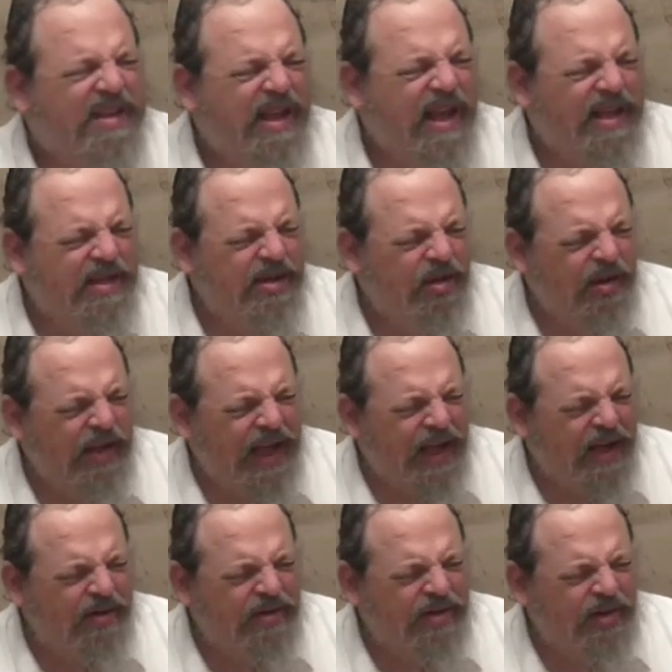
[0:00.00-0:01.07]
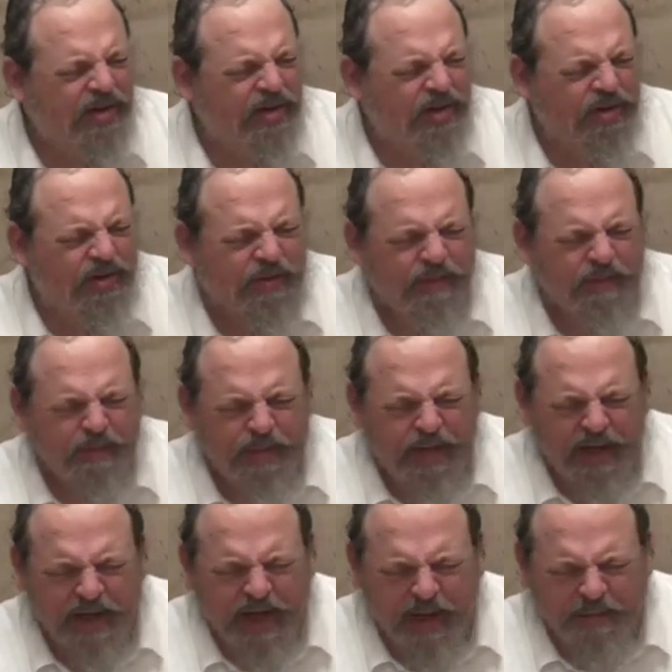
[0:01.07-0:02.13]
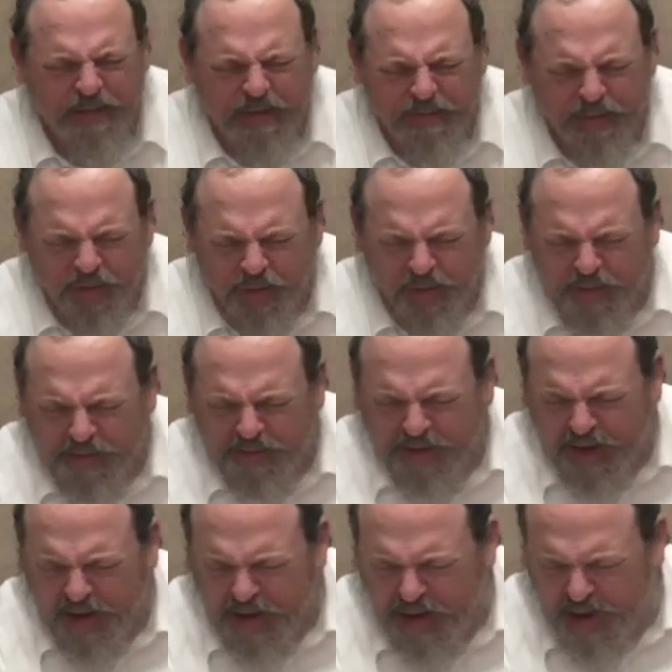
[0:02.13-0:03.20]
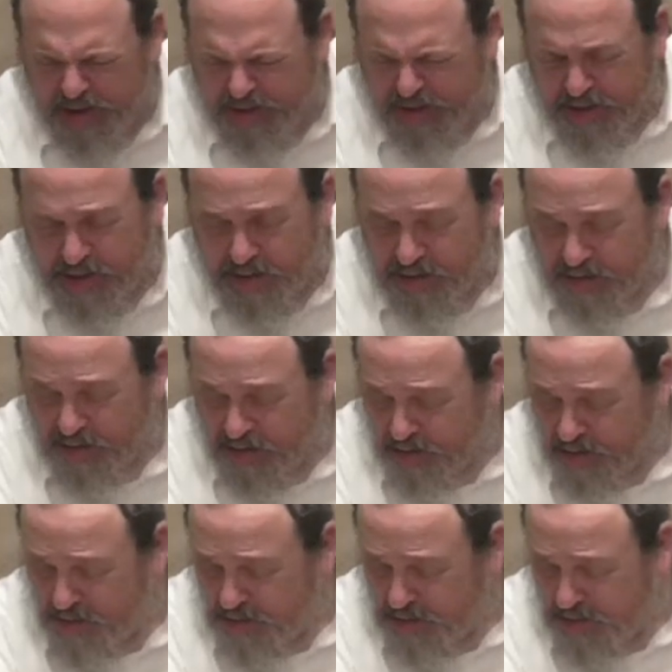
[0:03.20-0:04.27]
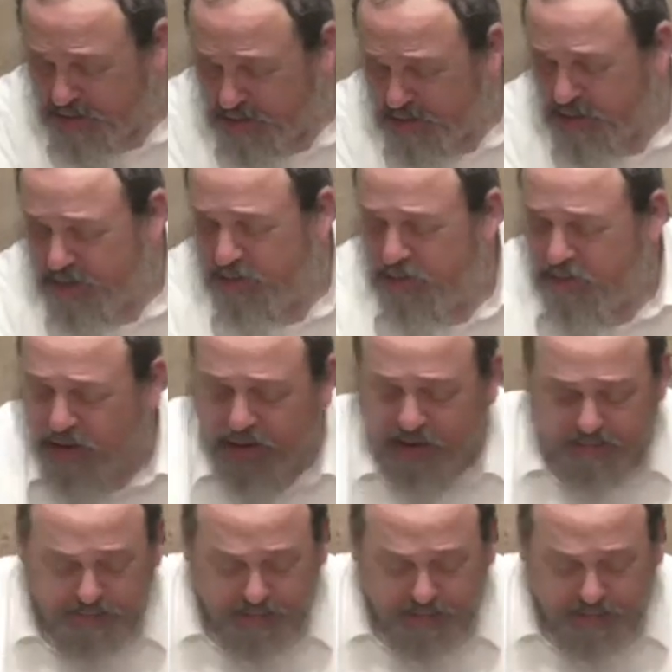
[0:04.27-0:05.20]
That you're allowed to pick up and move on. Right.